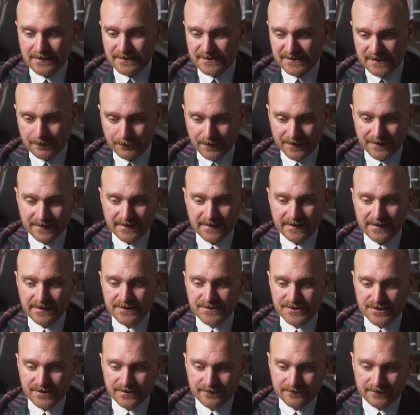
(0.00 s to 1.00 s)
Some of
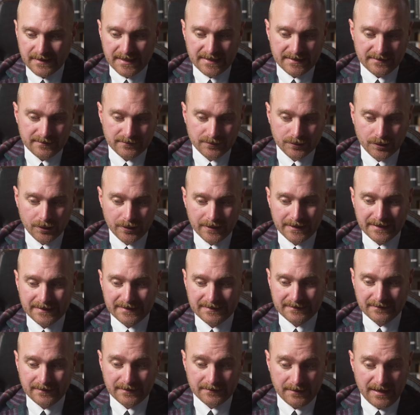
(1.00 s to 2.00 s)
these, that
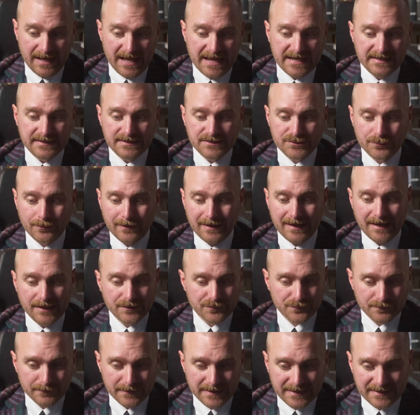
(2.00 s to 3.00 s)
like 80 to
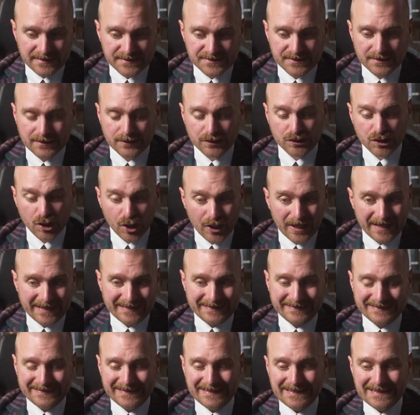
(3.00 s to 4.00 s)
100 metres,
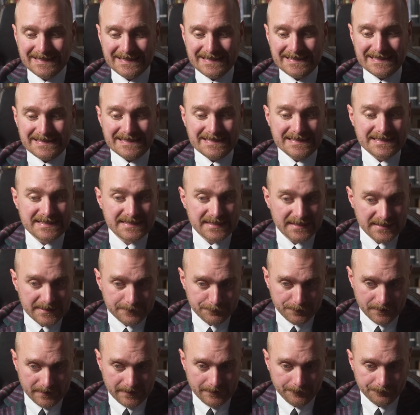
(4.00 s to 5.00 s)
likely
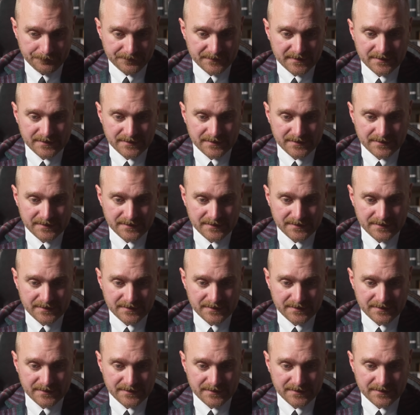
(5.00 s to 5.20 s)
deeper.